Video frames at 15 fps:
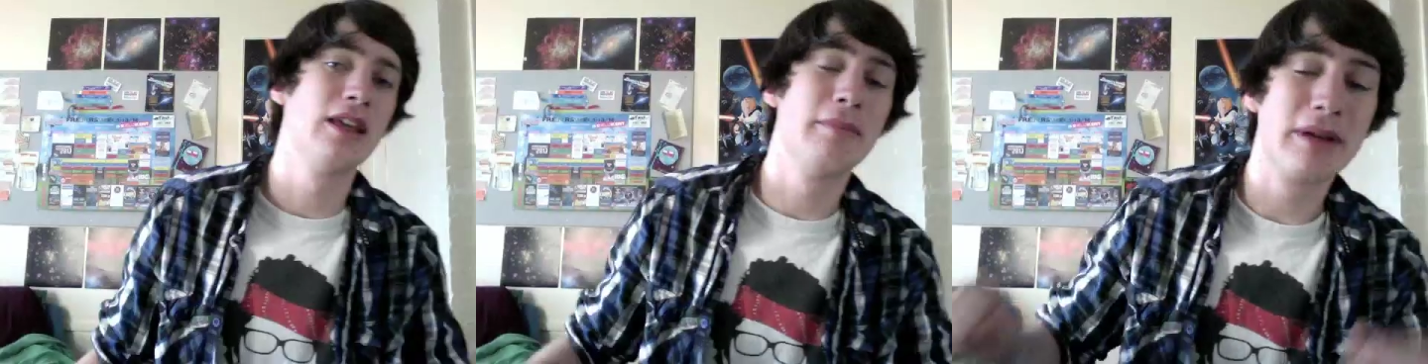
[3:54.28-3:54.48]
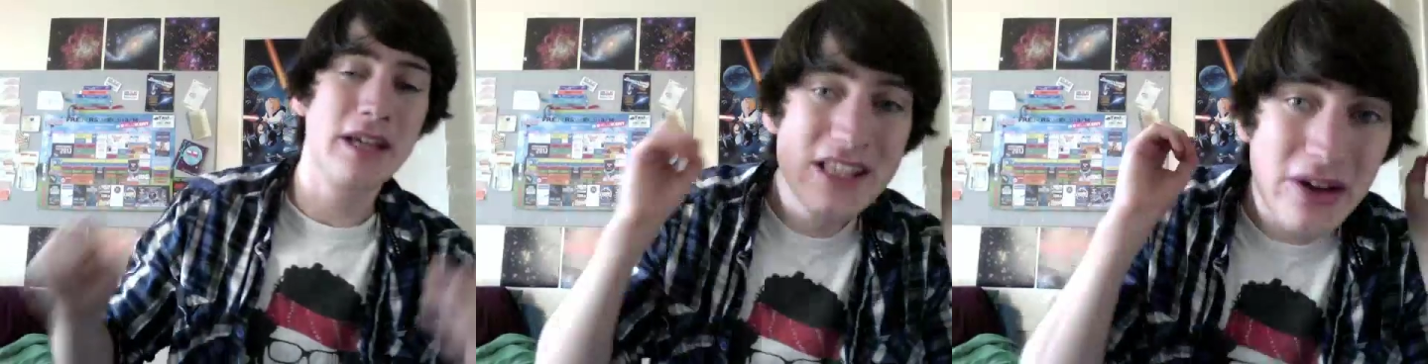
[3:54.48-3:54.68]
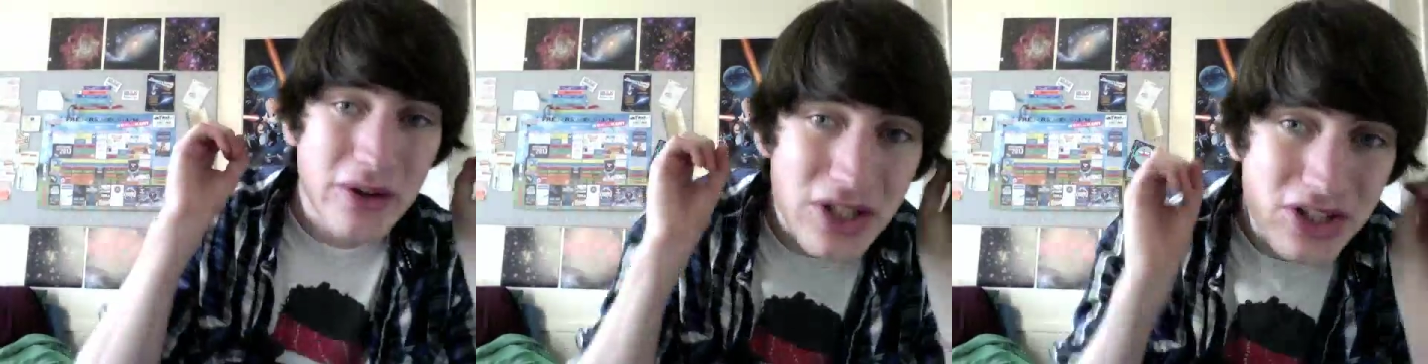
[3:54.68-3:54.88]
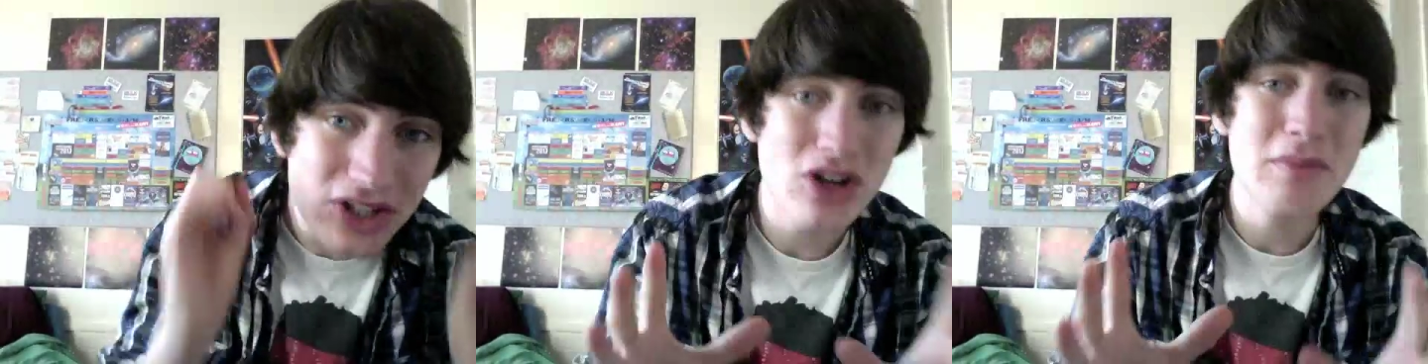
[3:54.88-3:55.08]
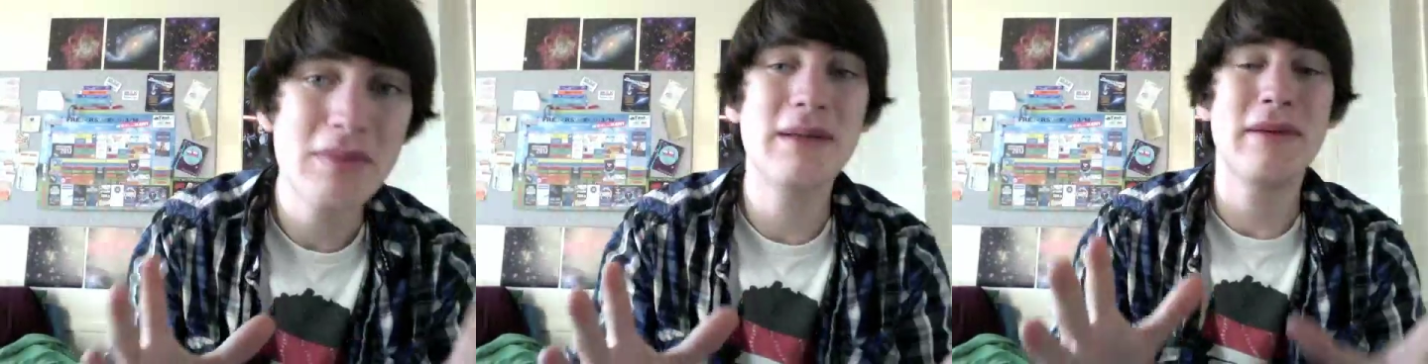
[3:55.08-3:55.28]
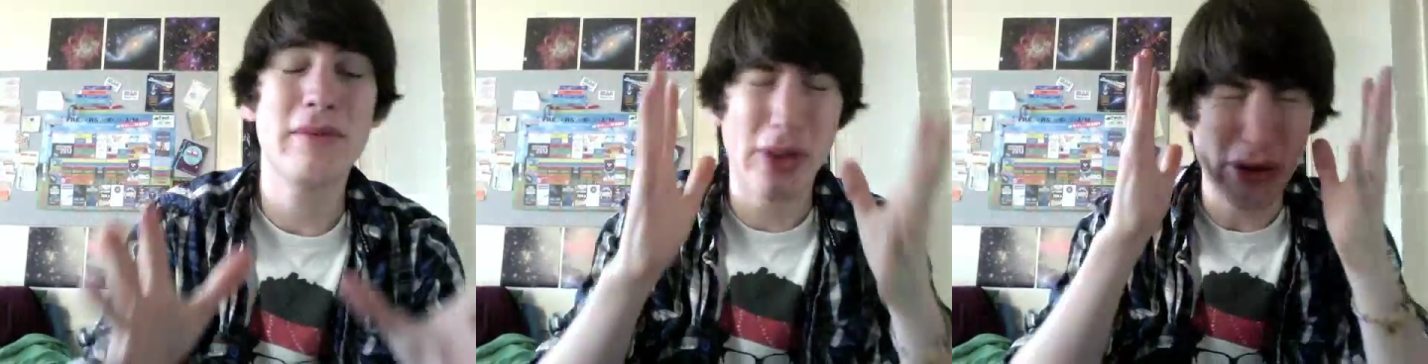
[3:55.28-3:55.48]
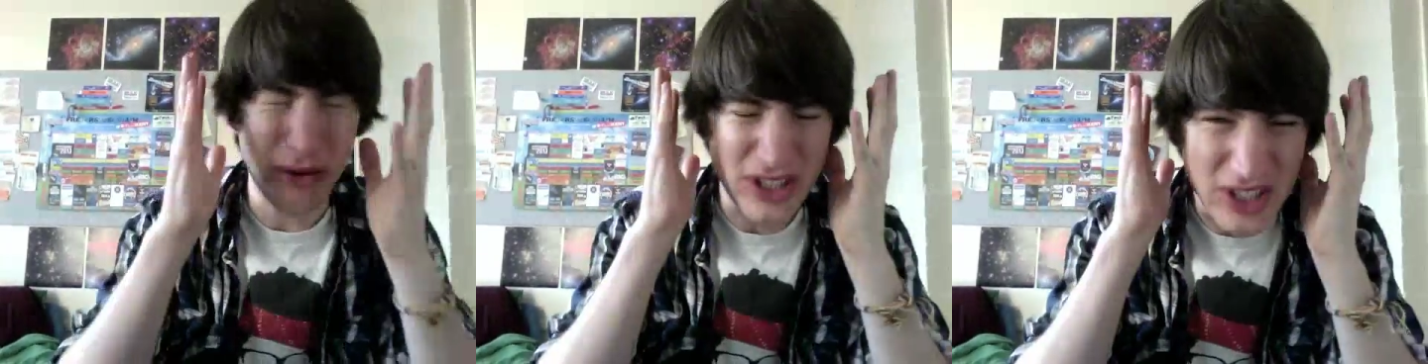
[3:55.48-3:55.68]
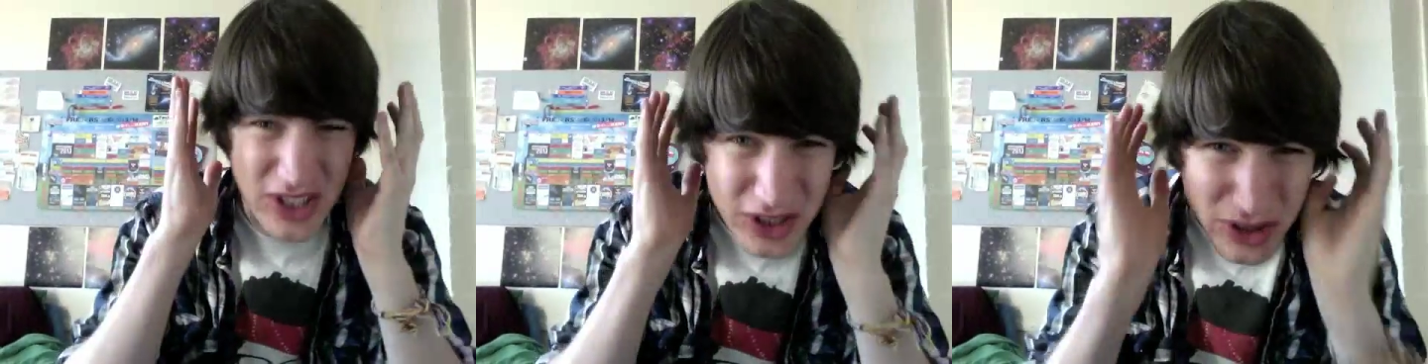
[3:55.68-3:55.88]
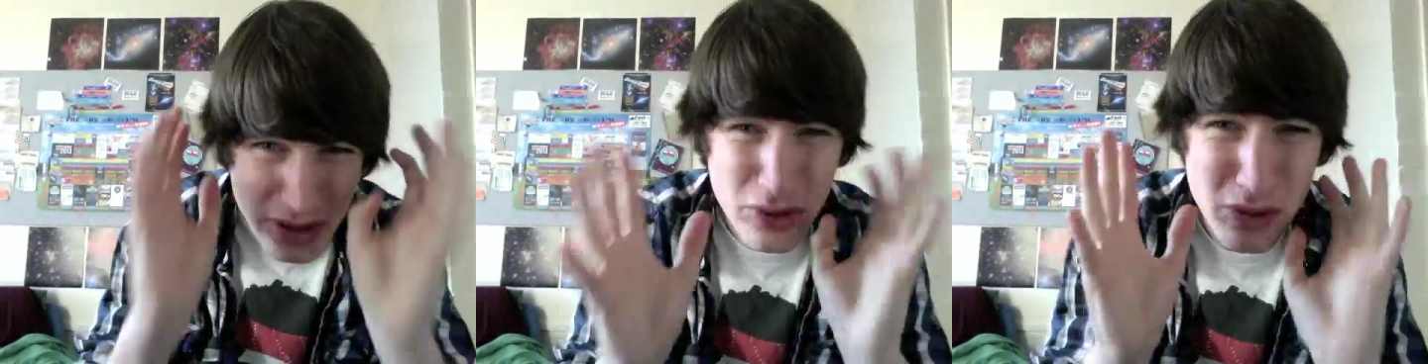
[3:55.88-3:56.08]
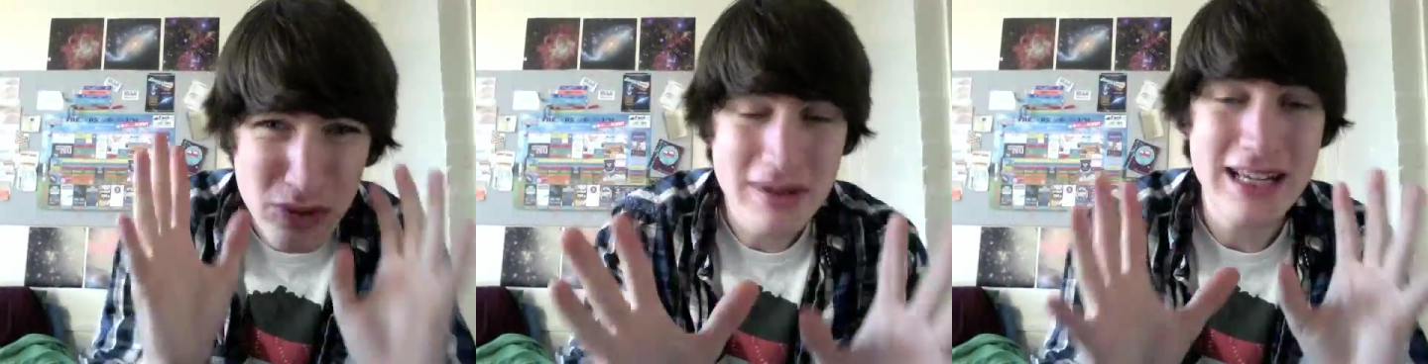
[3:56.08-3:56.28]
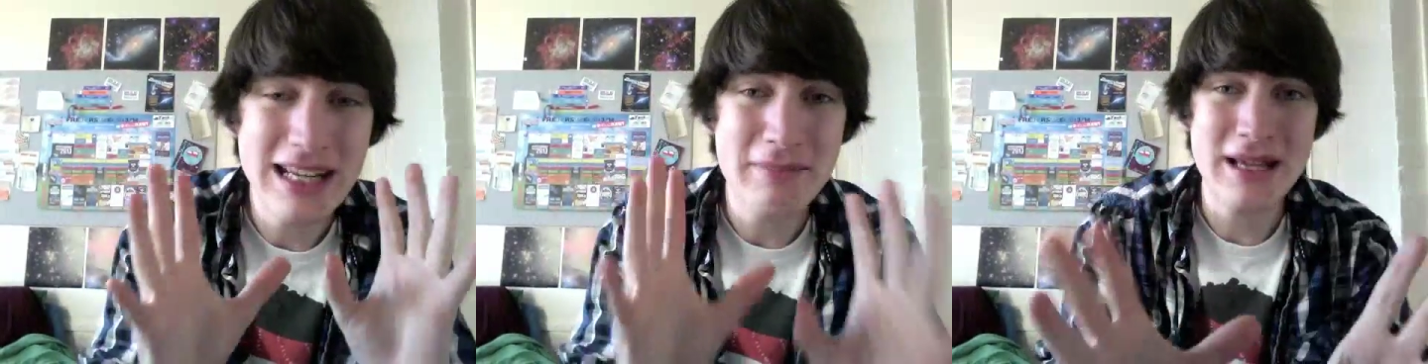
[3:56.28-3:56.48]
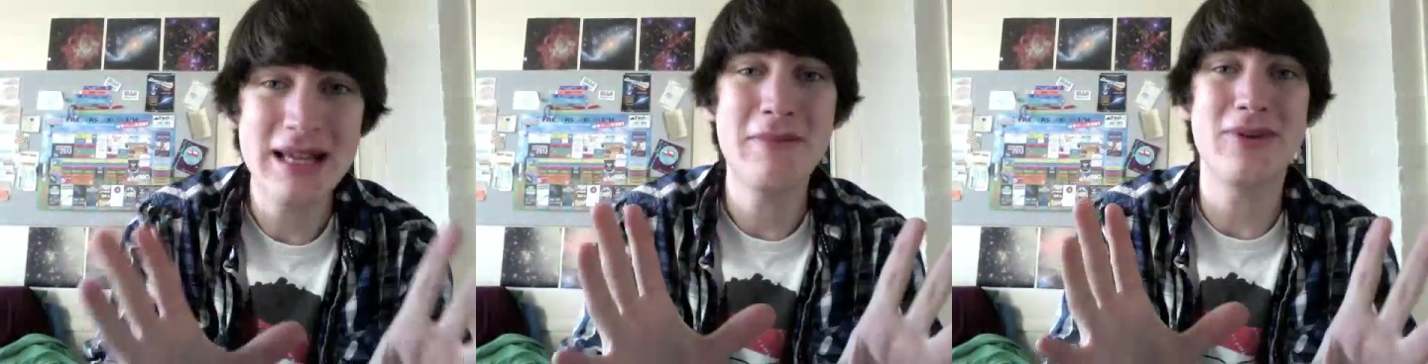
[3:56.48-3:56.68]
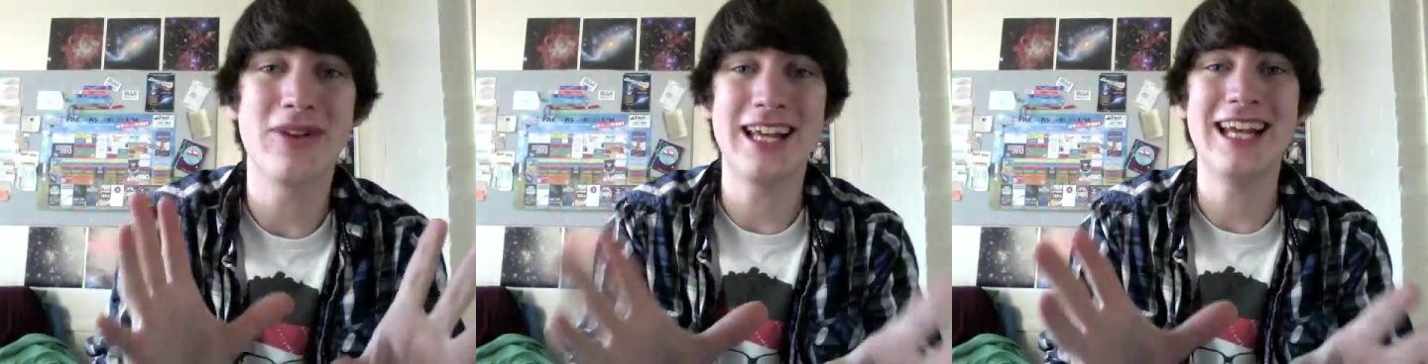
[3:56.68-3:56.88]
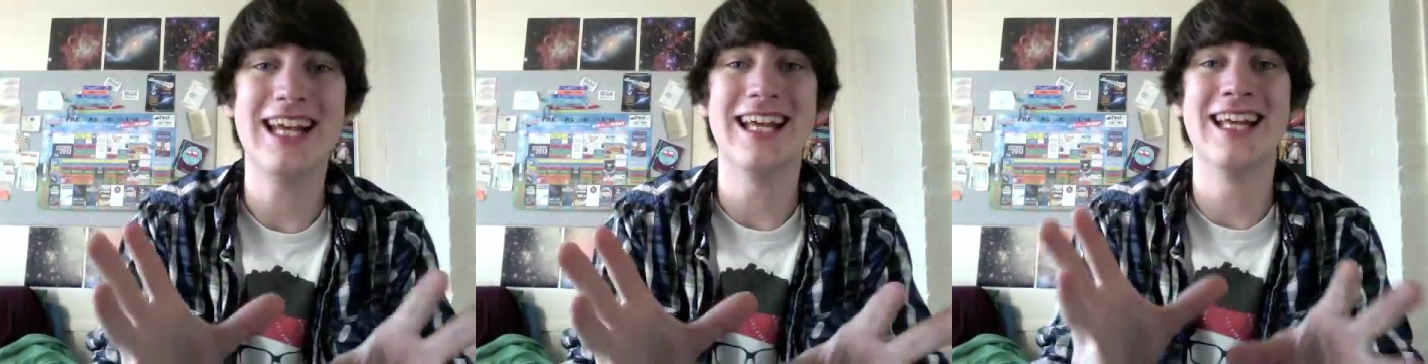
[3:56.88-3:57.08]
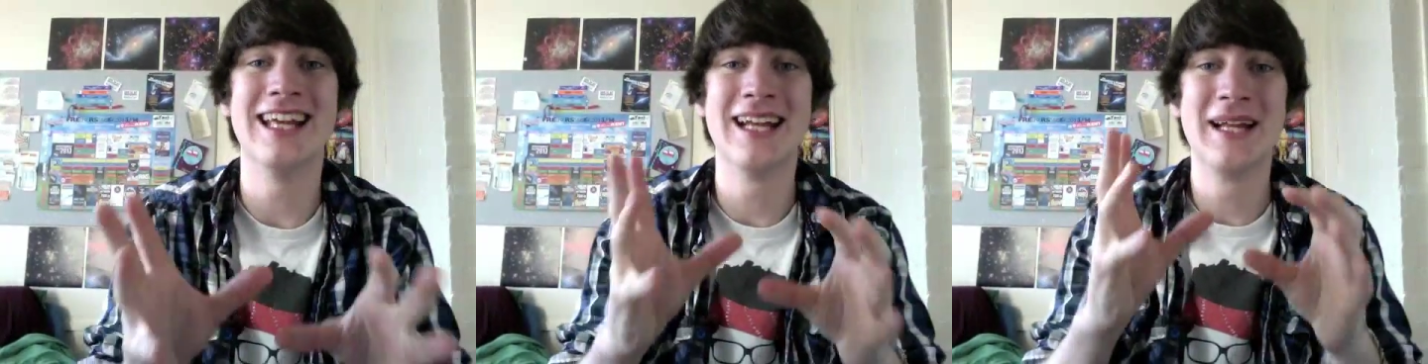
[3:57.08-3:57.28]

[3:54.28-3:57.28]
because there are so many people here,